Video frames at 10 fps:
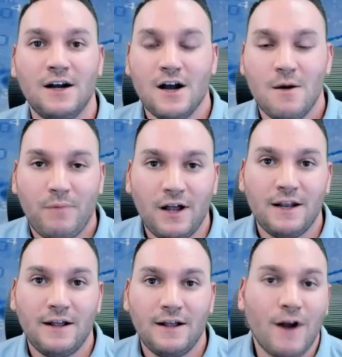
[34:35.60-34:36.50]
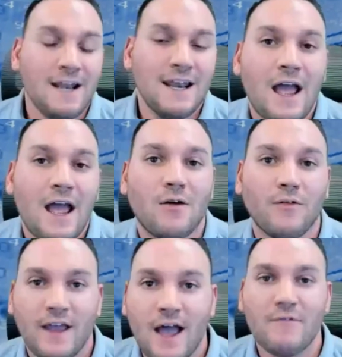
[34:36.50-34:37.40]
But right now,
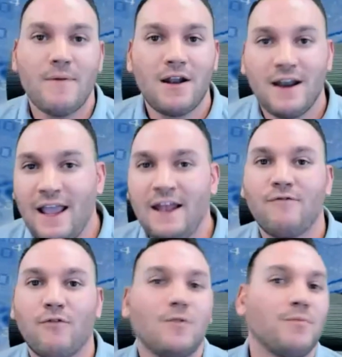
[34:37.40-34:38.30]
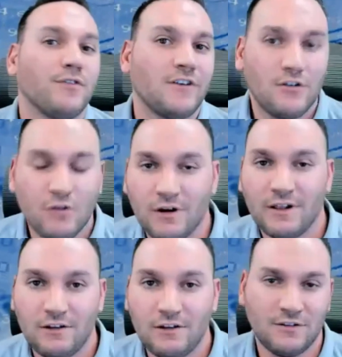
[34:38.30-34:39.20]
they have about an 84%
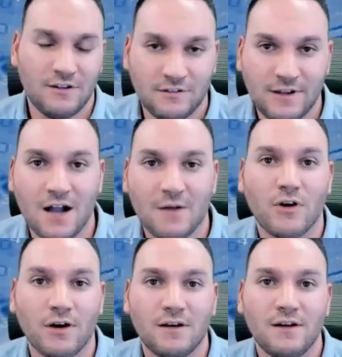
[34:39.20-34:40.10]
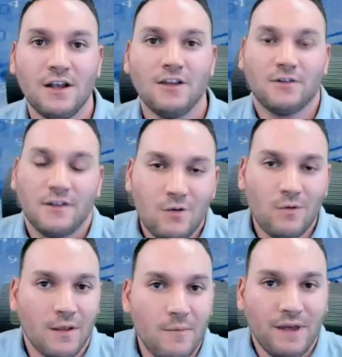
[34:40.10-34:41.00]
correlation to the stock market. So I think one of
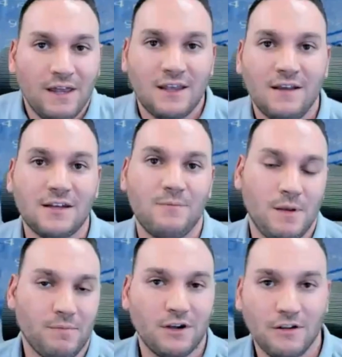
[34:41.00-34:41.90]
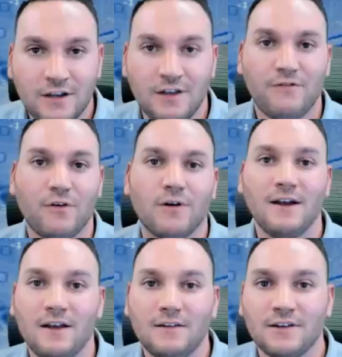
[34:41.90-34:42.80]
the big things that people are looking for
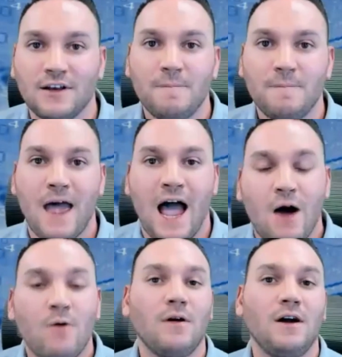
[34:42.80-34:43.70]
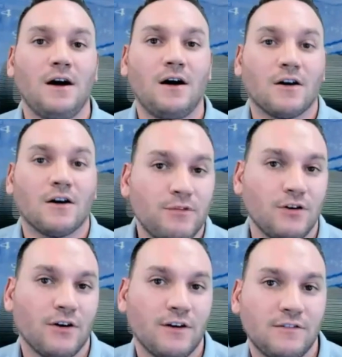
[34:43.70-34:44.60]
is how are
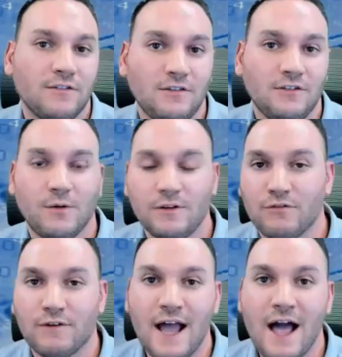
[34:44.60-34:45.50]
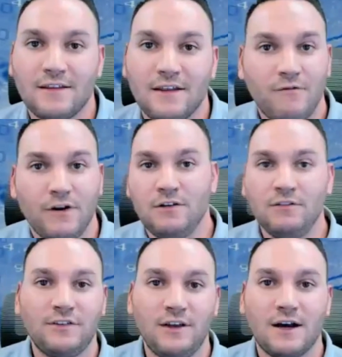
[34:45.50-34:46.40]
cryptocurrencies going to react if we do
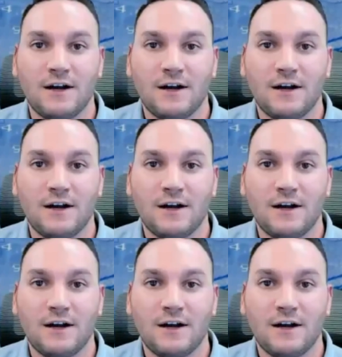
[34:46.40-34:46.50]
see a